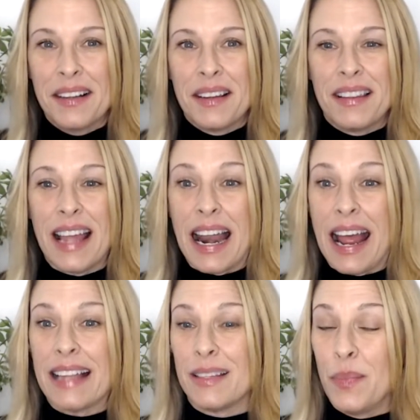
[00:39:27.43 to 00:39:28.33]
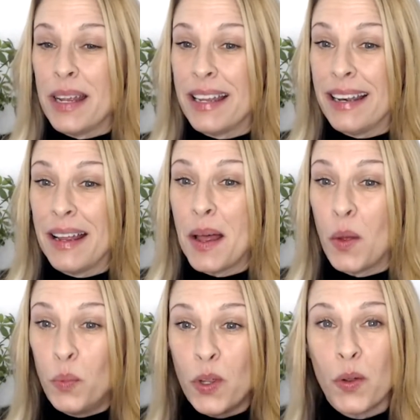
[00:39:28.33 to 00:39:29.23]
that has been
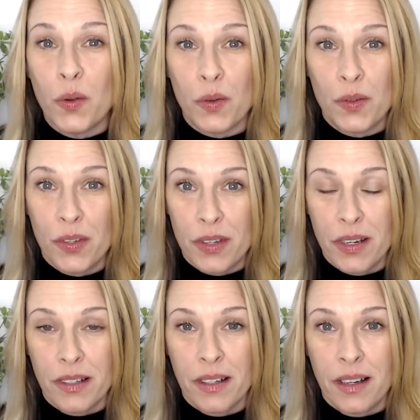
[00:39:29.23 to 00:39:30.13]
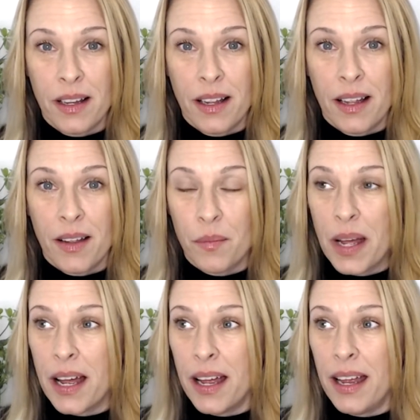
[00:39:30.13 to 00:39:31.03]
abused
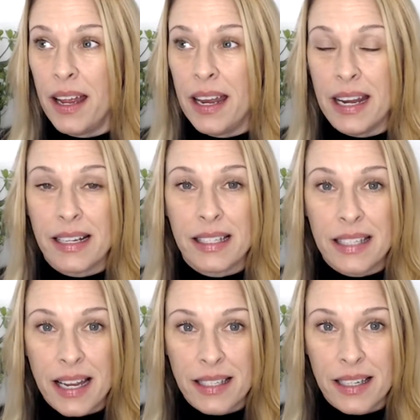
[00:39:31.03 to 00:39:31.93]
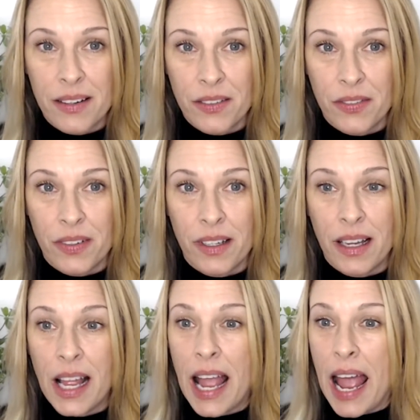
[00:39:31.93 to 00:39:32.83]
by an excessive,
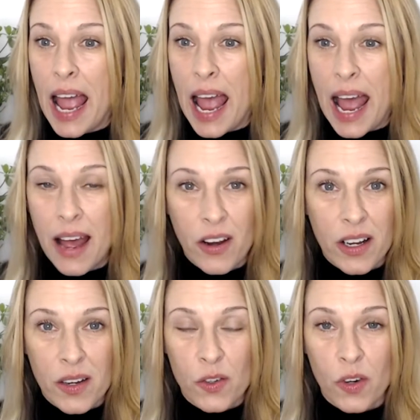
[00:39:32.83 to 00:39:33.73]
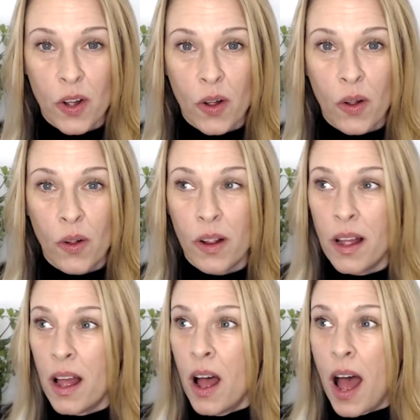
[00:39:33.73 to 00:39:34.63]
out of control,
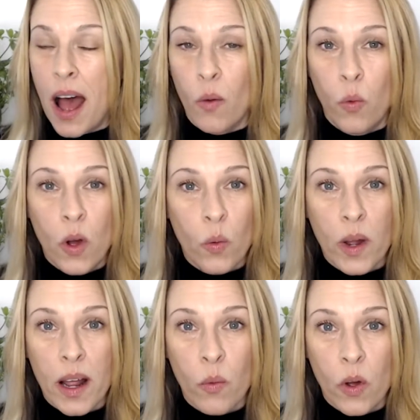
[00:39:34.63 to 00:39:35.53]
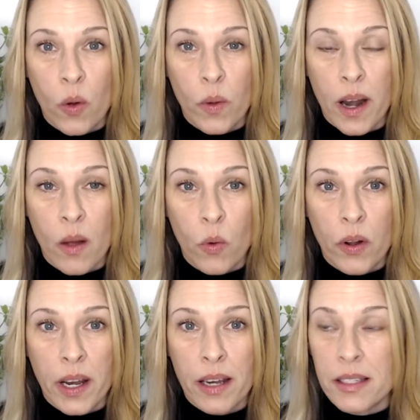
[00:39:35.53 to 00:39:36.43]
I want what I want when I
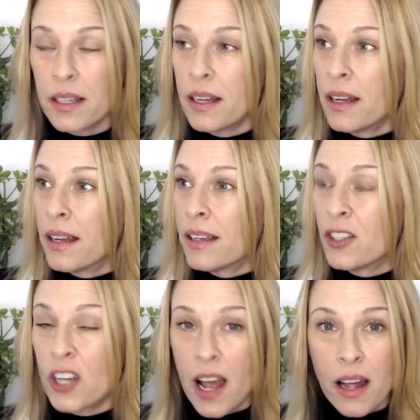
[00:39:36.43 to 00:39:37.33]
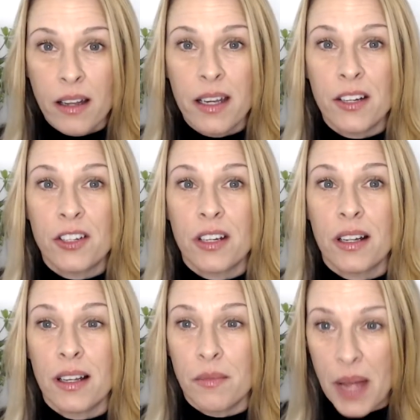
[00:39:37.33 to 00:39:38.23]
want it, childish
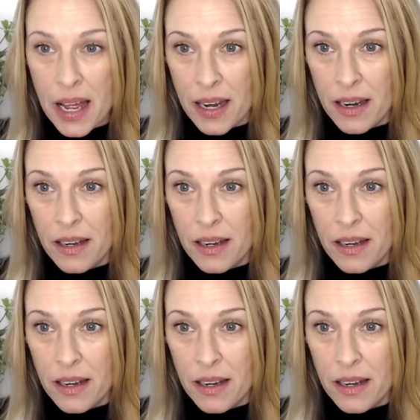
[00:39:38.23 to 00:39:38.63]
mind.